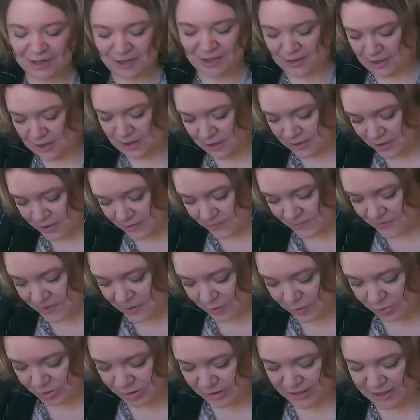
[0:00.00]
all over
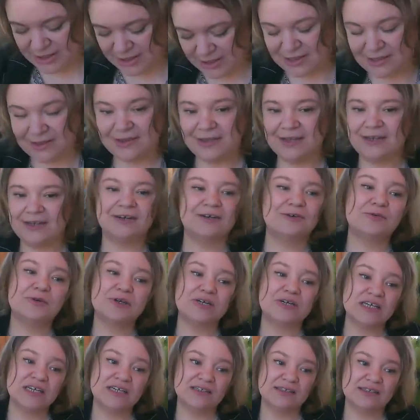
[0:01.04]
the planet that are
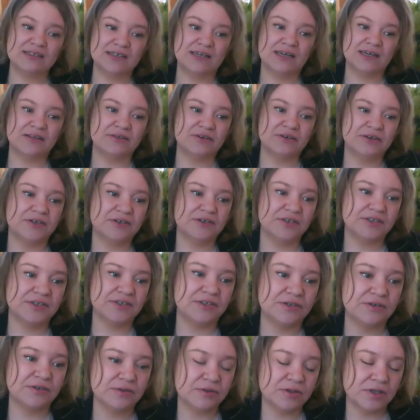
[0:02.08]
working together
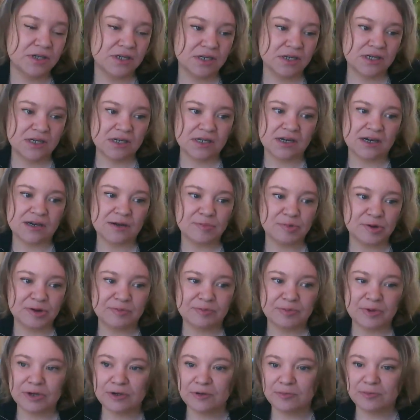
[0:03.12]
to
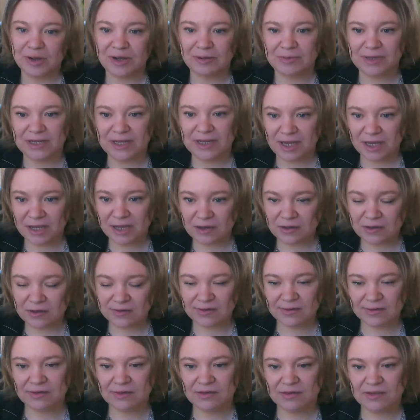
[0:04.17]
promote public
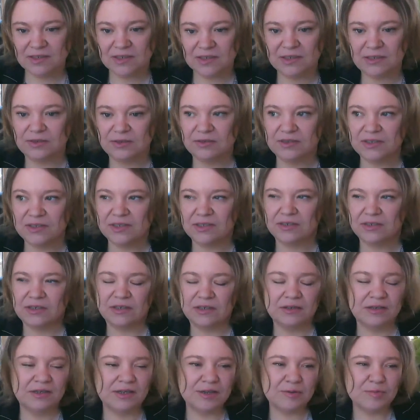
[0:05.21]
health,
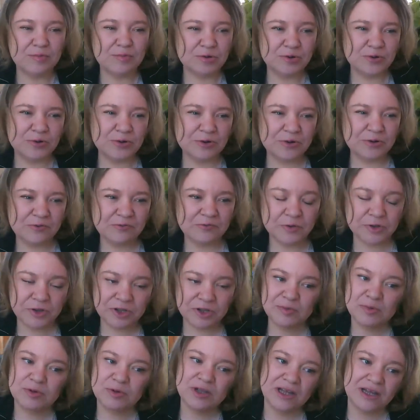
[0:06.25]
to improve
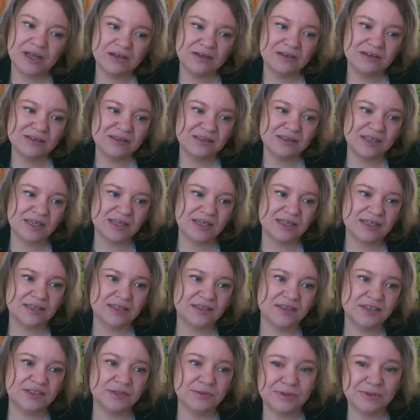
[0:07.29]
global health,
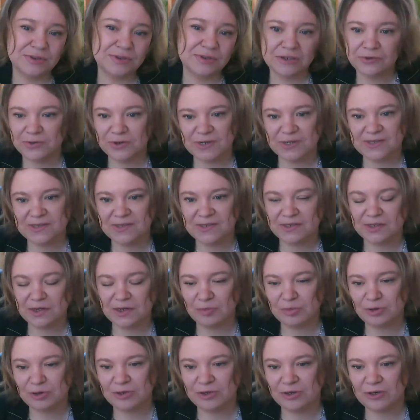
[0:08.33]
and to increase the
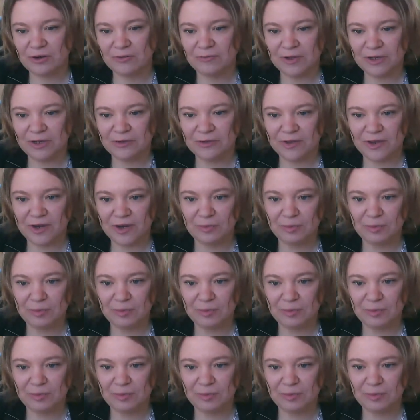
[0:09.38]
number of healthcare